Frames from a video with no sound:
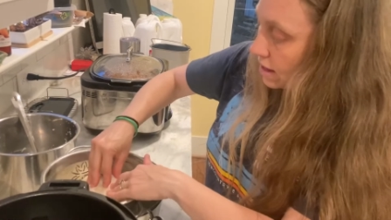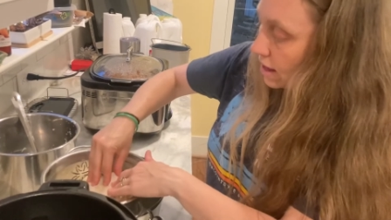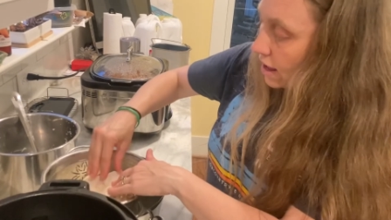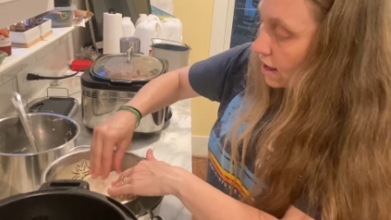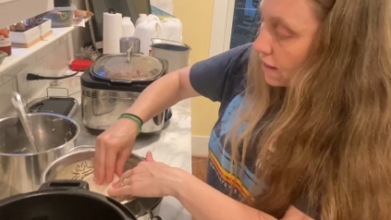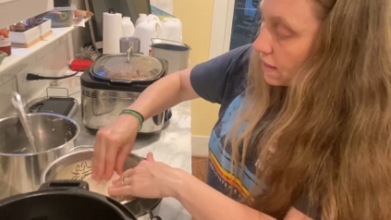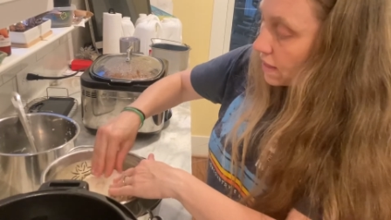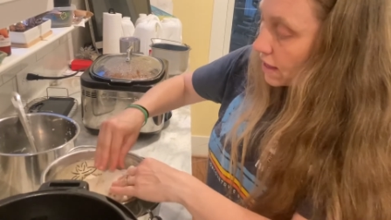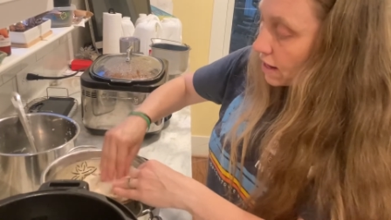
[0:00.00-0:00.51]

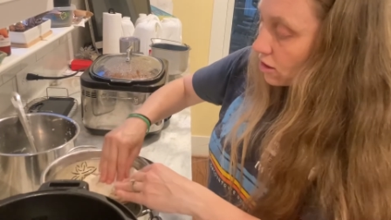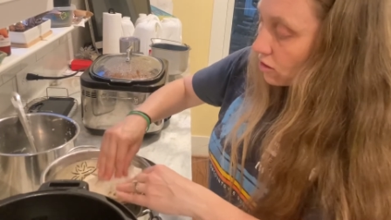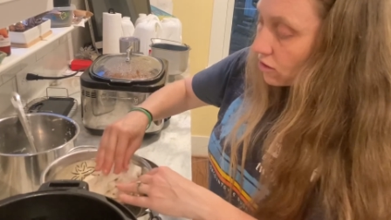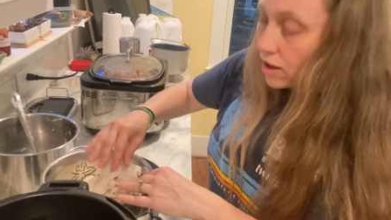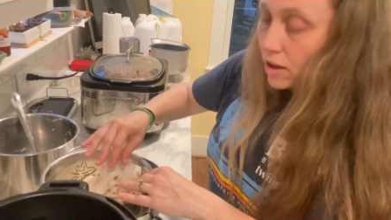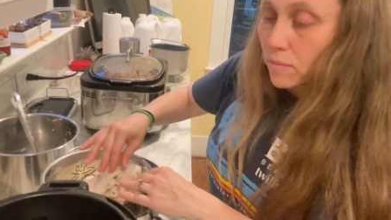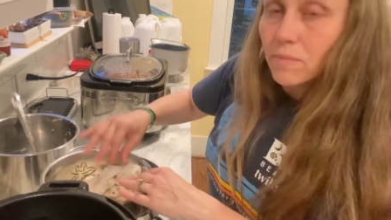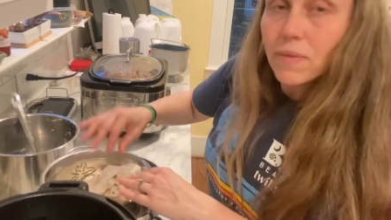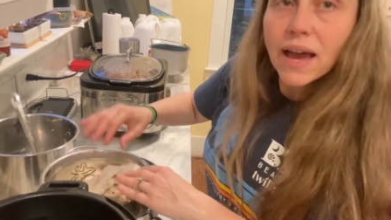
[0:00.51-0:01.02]
And then I'll
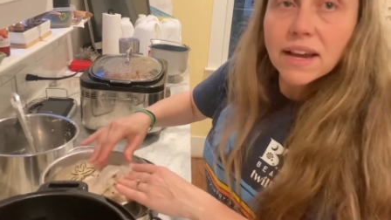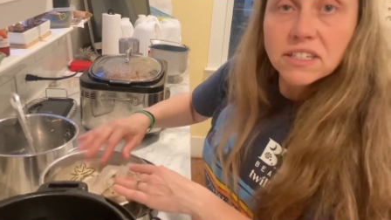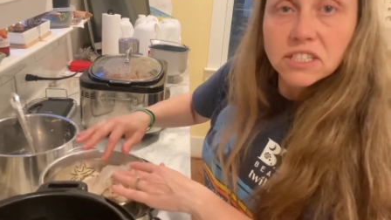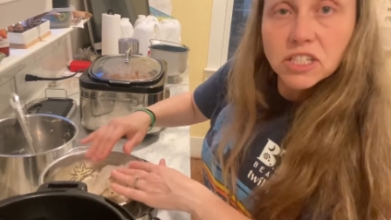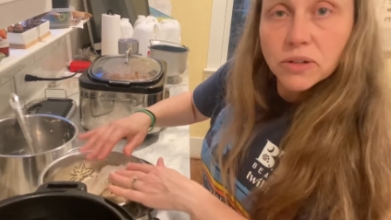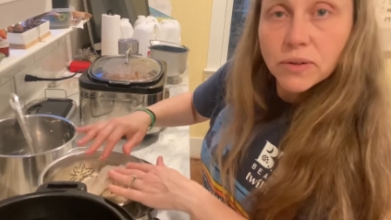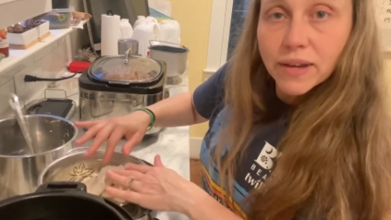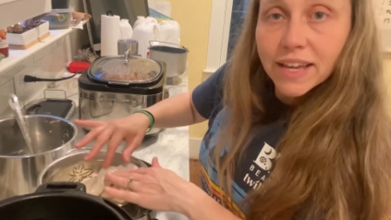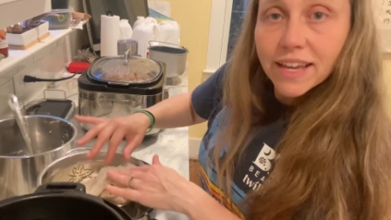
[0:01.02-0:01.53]
come back
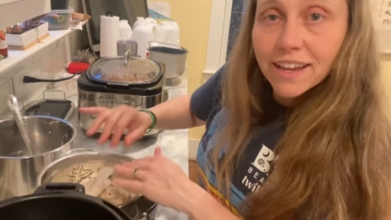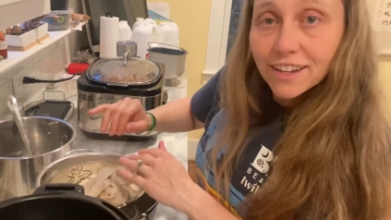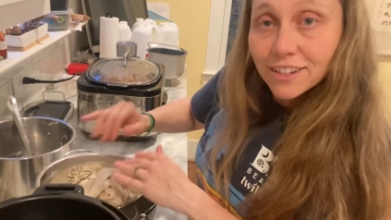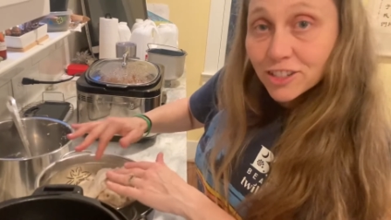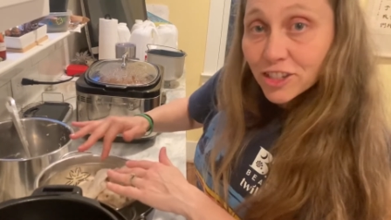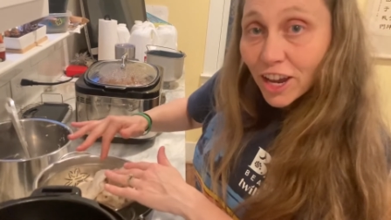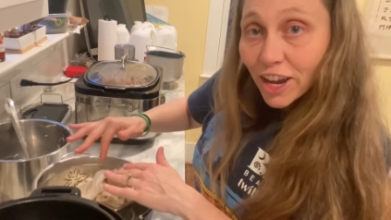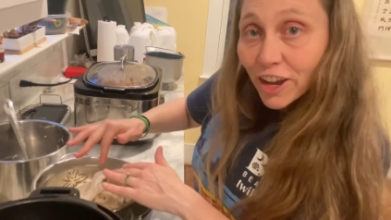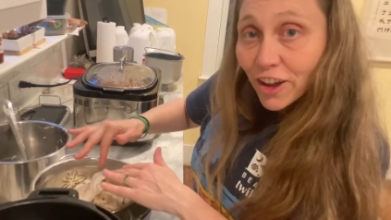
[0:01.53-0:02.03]
to it and
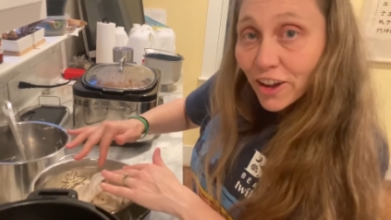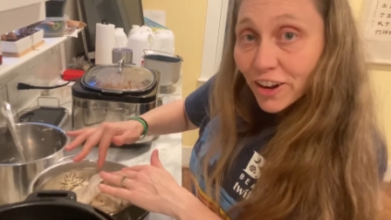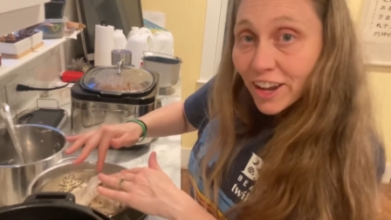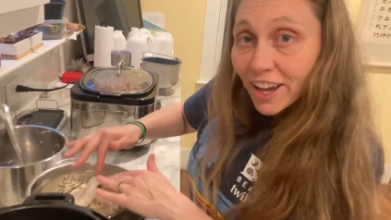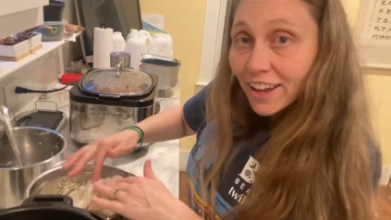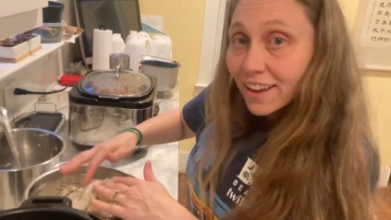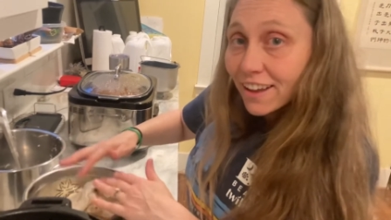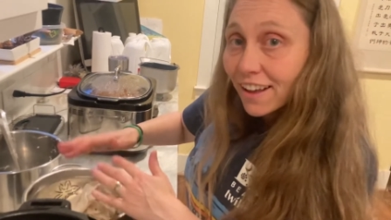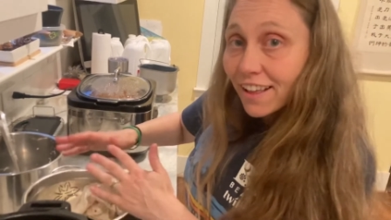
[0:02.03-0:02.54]
check on
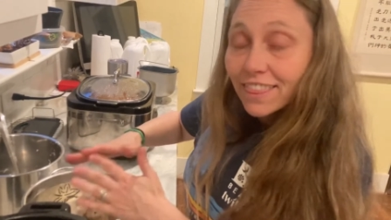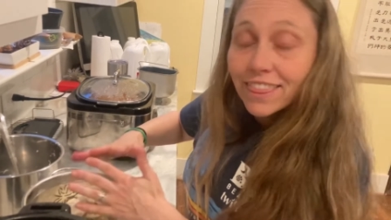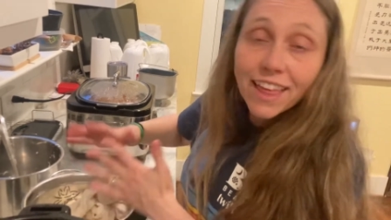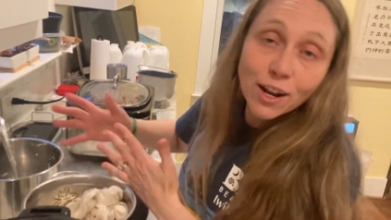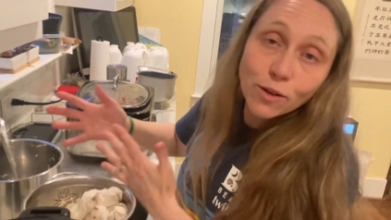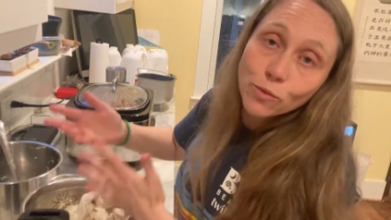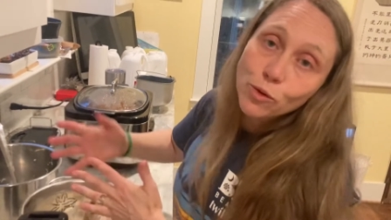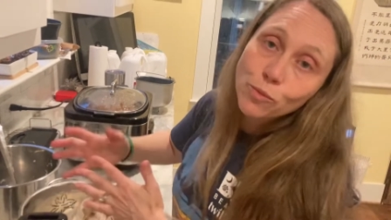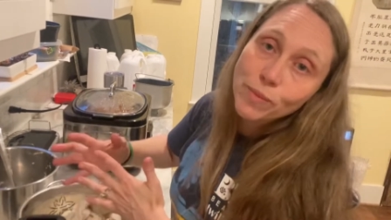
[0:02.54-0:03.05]
it and
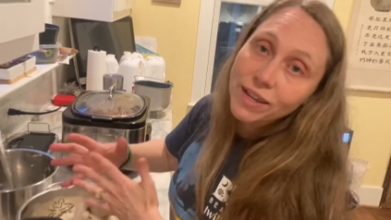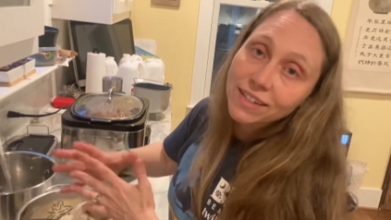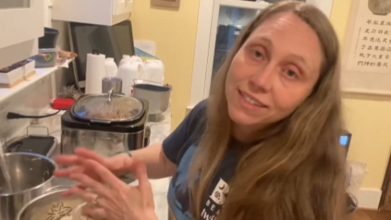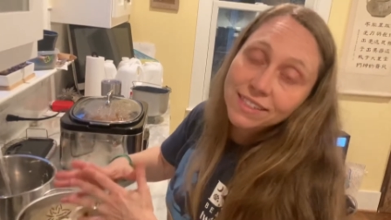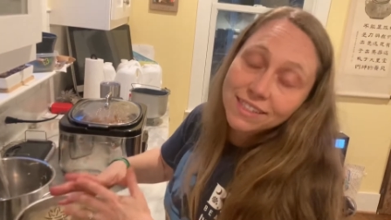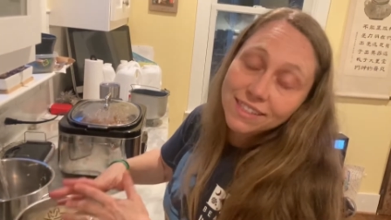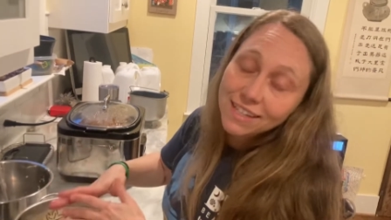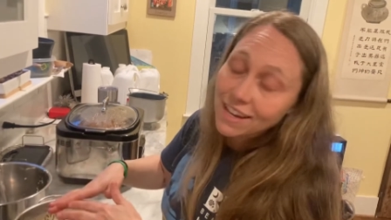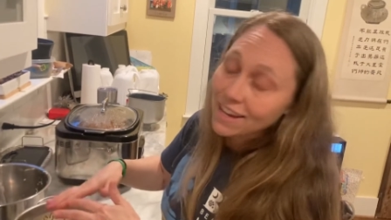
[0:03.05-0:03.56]
then we'll mix
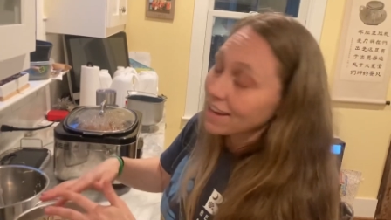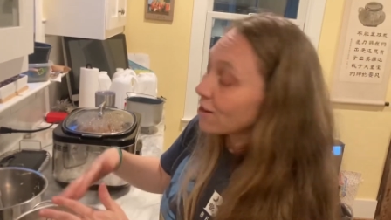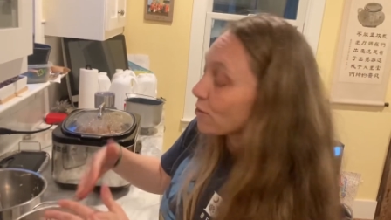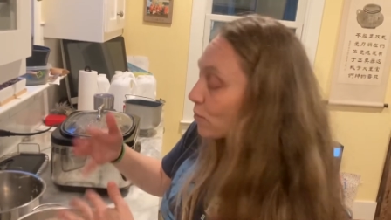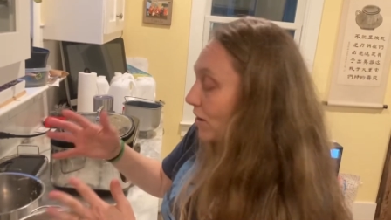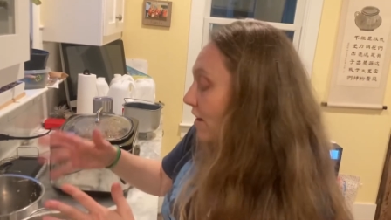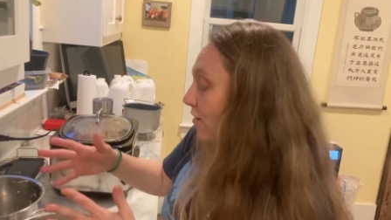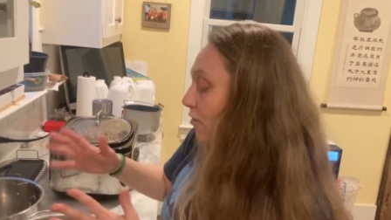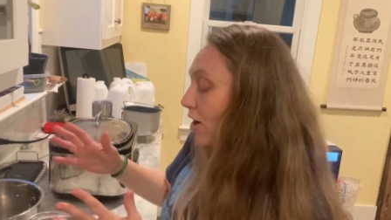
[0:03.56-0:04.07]
in
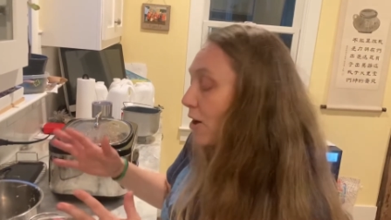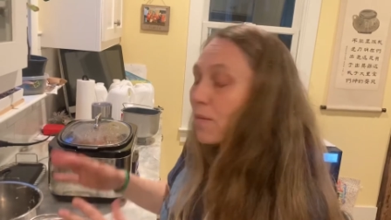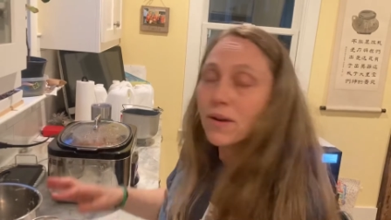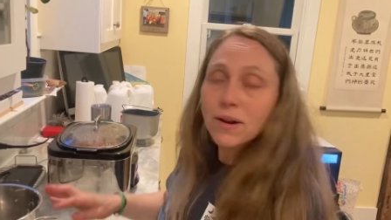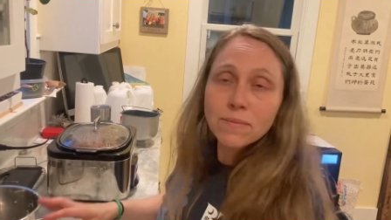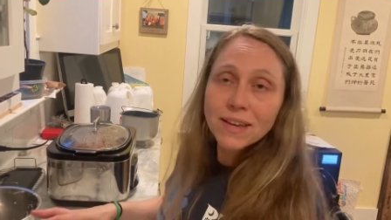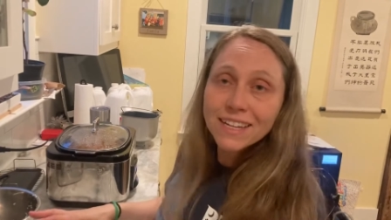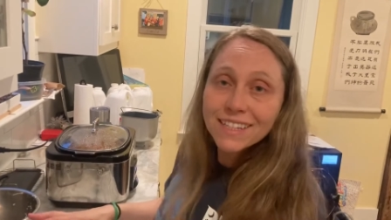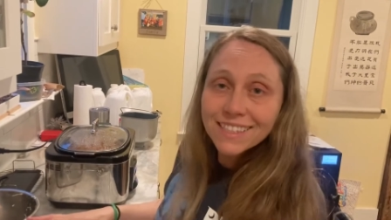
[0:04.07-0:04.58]
whatever I want
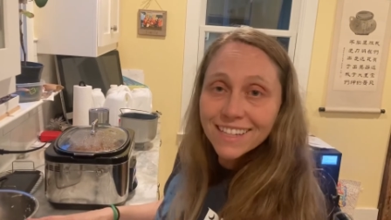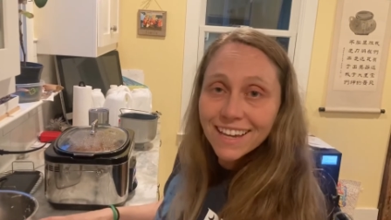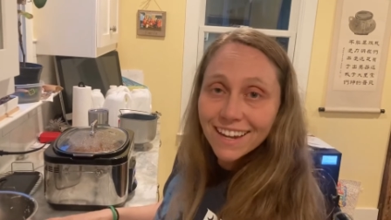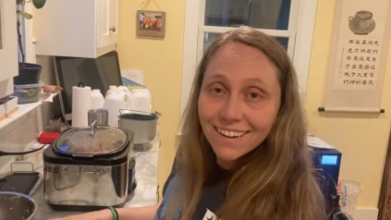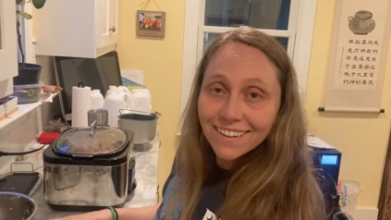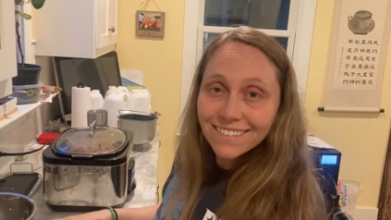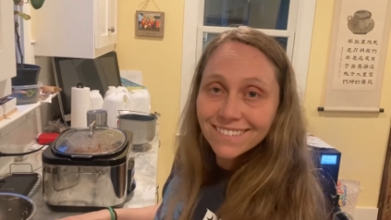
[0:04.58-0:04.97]
to mix in.